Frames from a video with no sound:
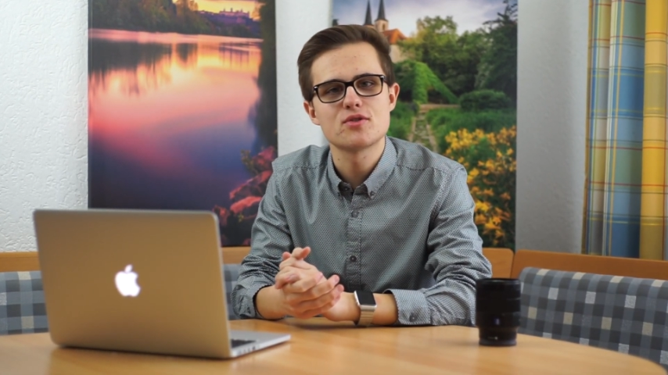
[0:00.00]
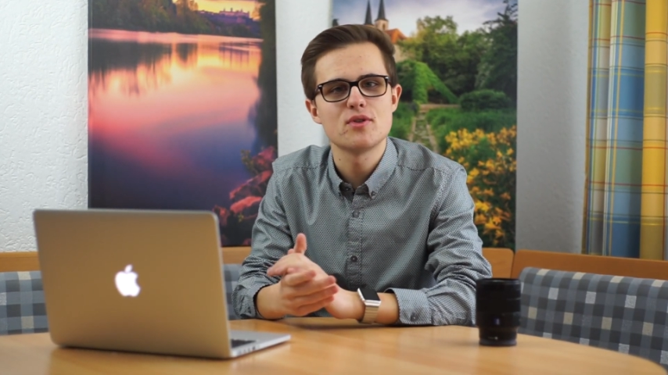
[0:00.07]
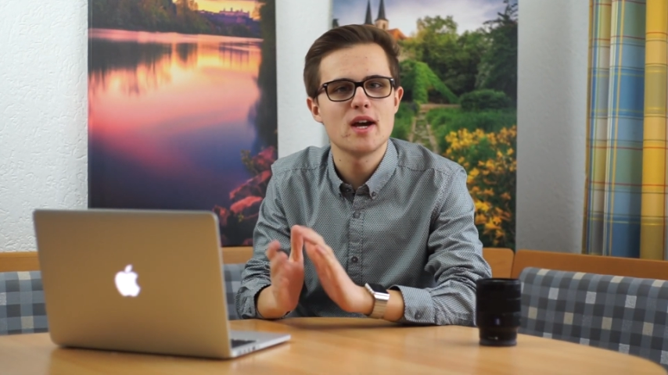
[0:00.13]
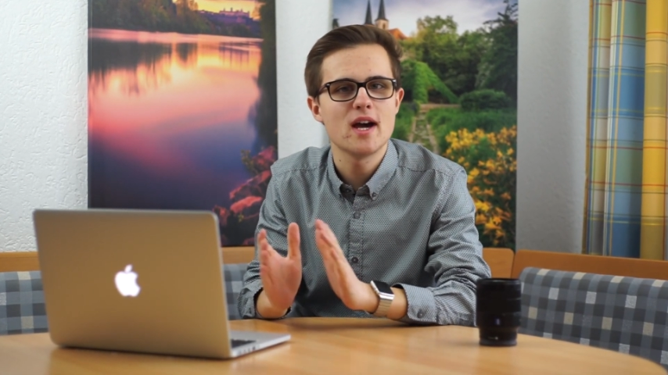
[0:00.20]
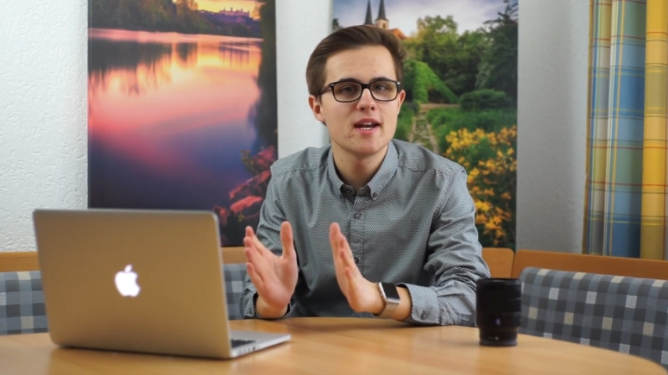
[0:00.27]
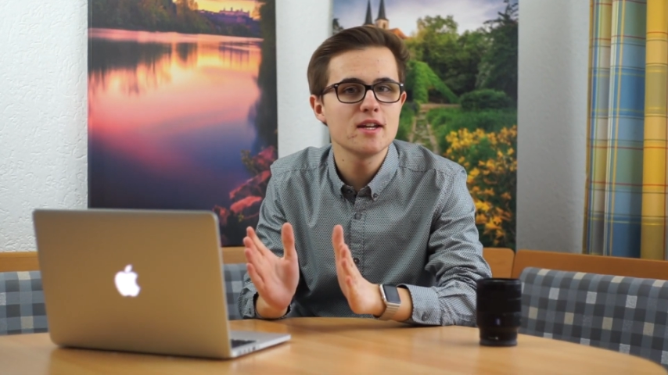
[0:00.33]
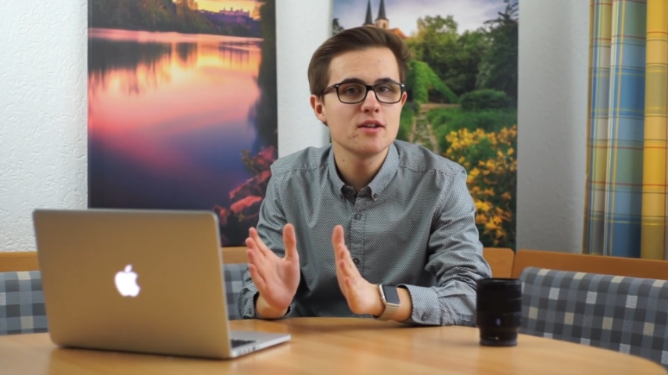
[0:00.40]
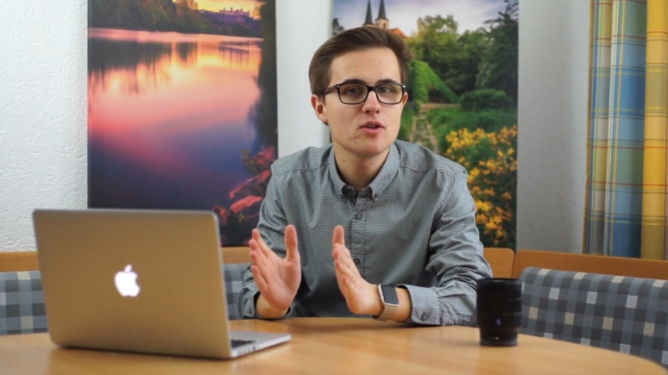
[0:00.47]
to
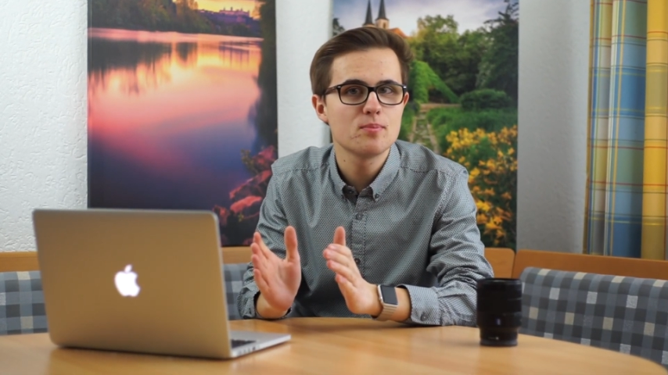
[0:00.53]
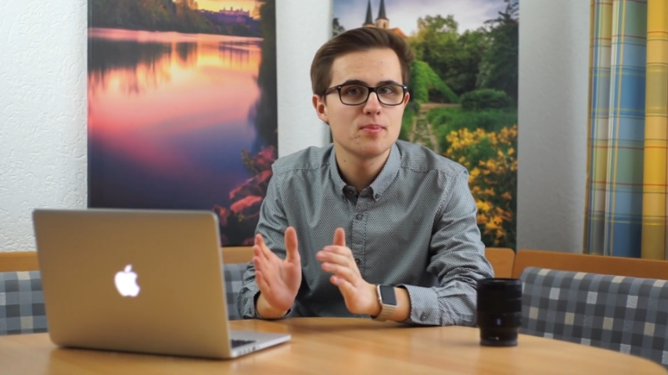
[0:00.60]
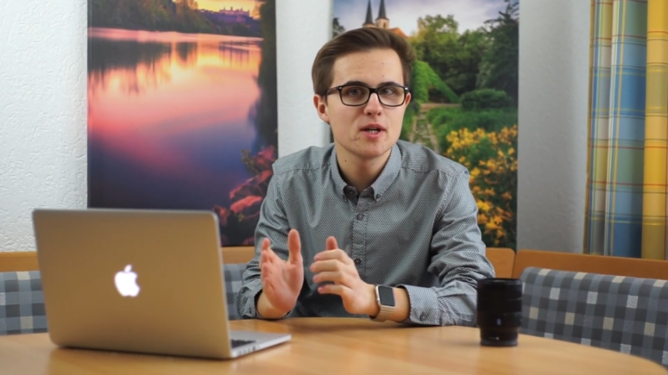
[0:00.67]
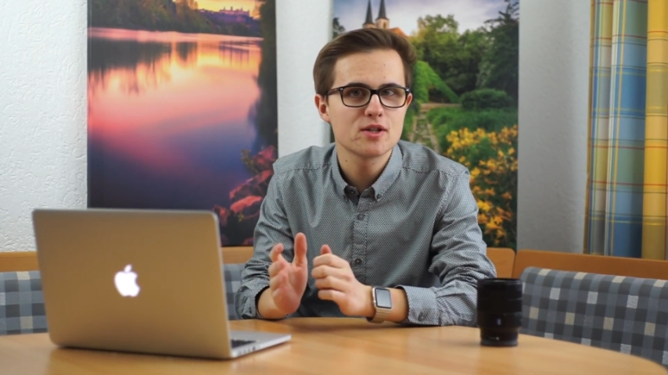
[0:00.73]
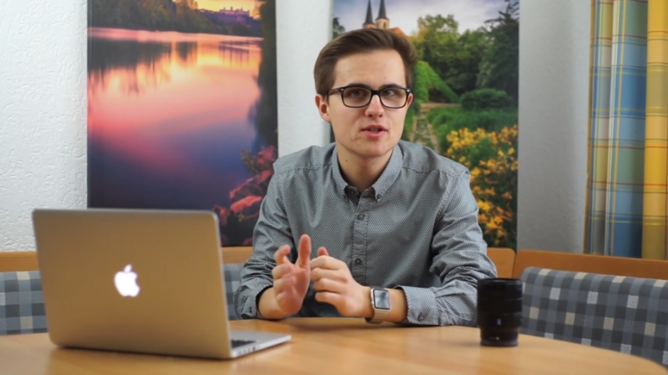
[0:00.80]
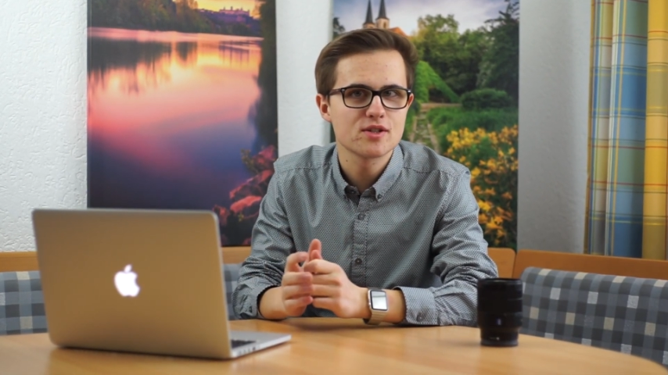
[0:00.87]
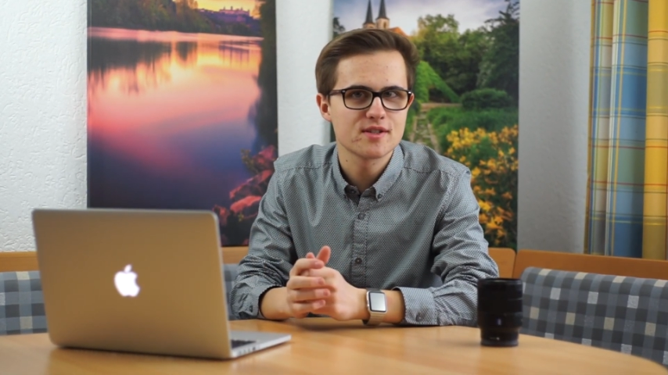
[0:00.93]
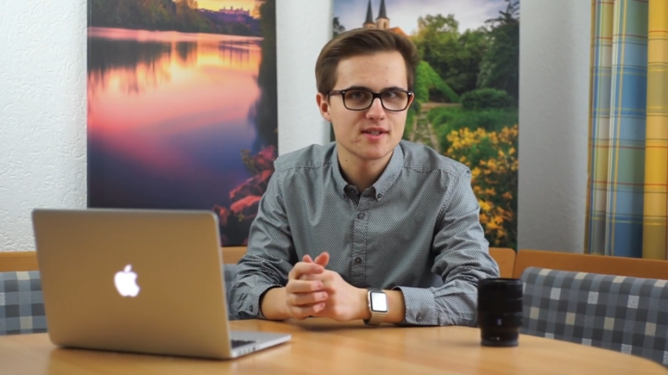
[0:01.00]
edit your
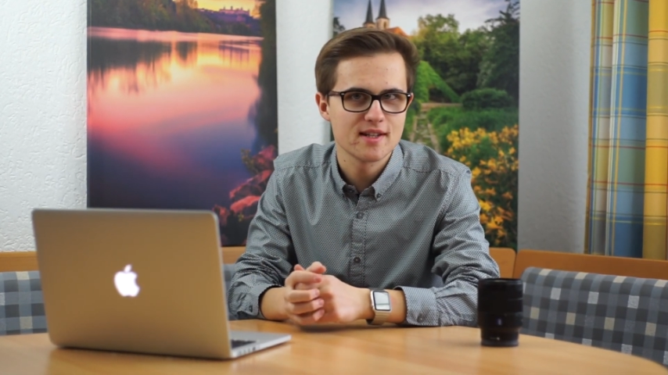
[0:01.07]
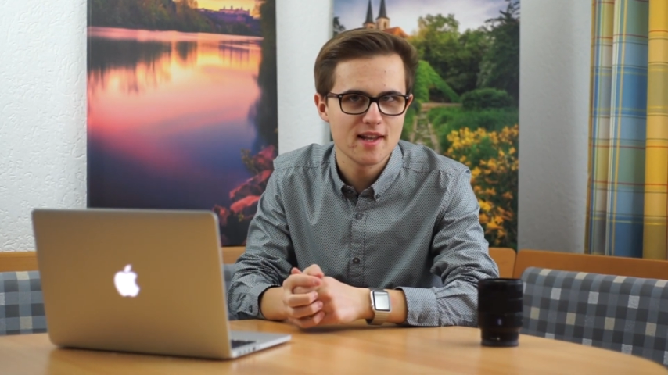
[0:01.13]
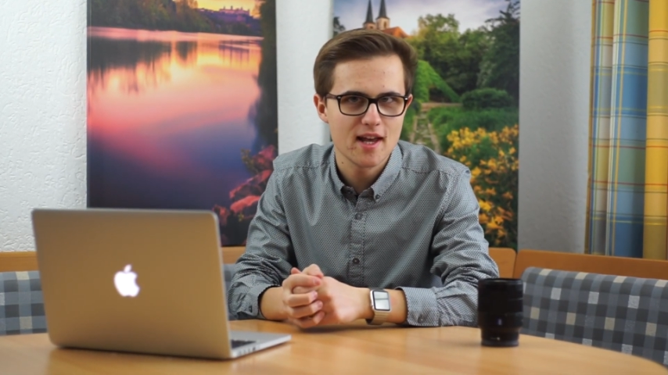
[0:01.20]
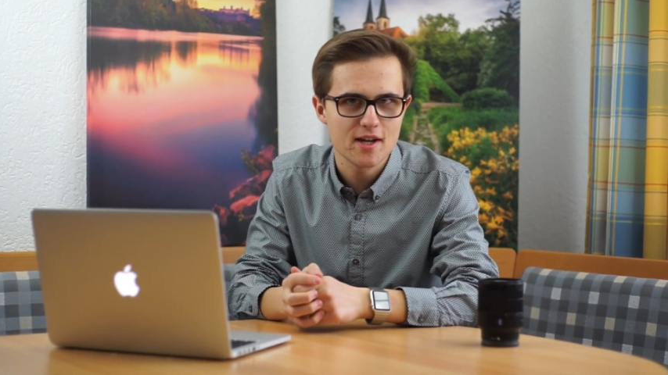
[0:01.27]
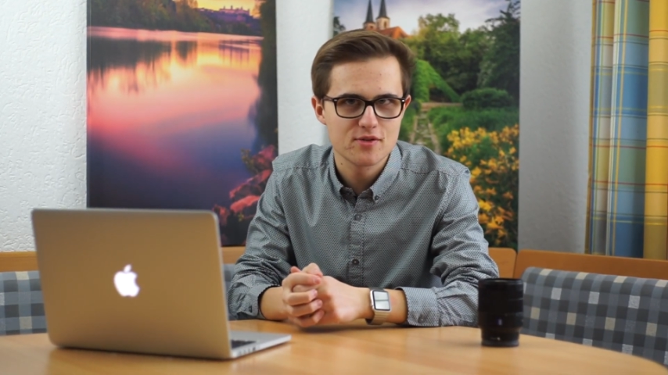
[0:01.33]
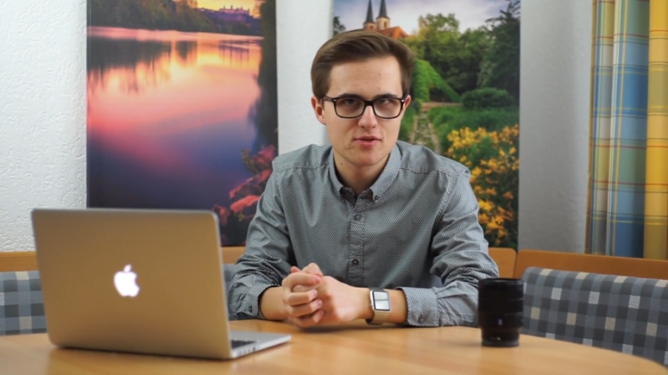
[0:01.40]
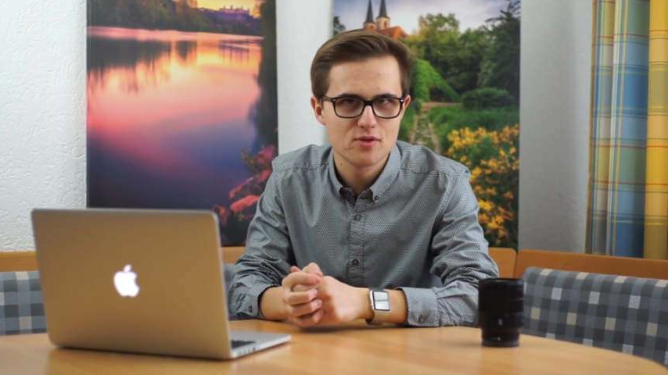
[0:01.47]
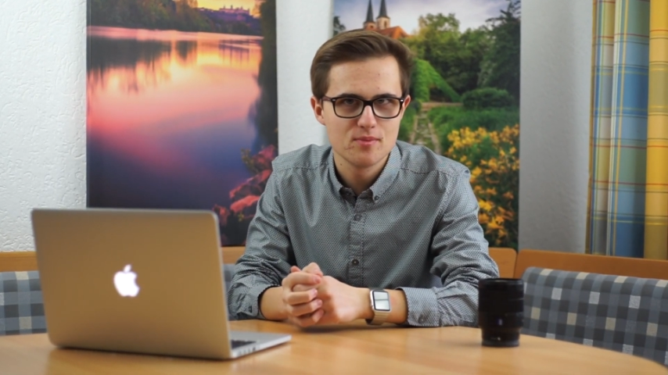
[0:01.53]
pictures in
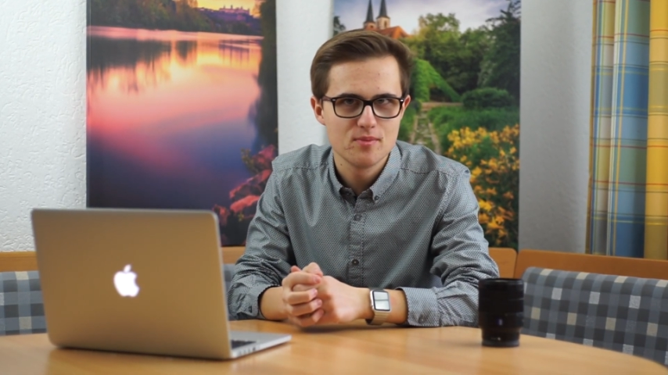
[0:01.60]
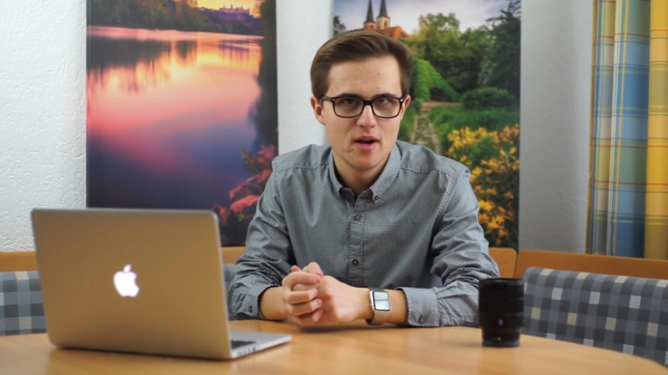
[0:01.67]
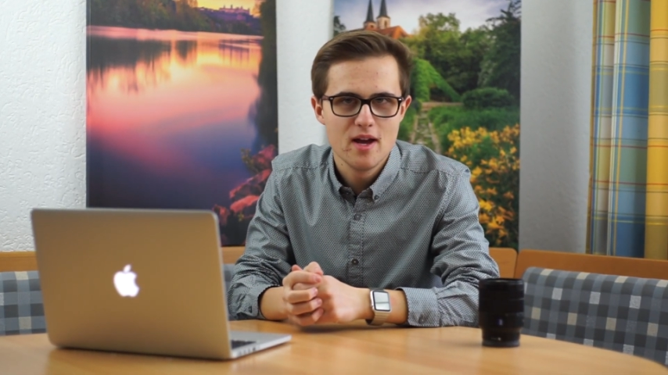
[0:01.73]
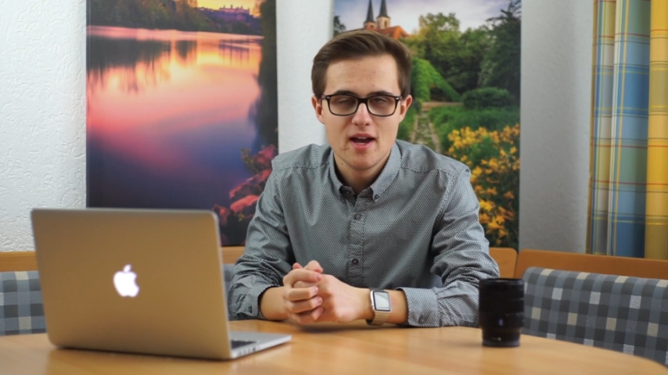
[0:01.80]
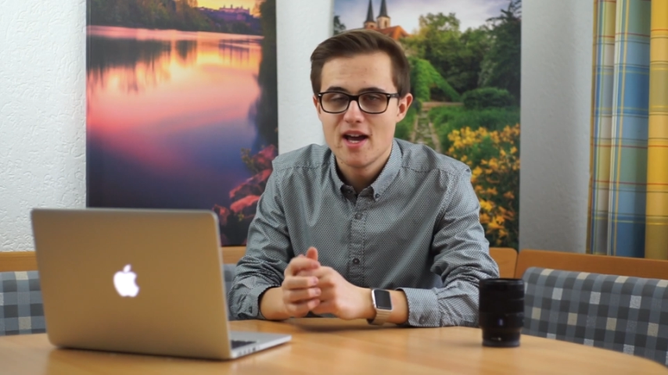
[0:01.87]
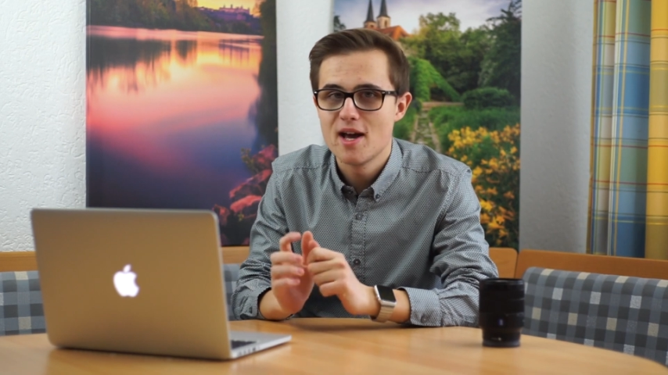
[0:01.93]
Lightroom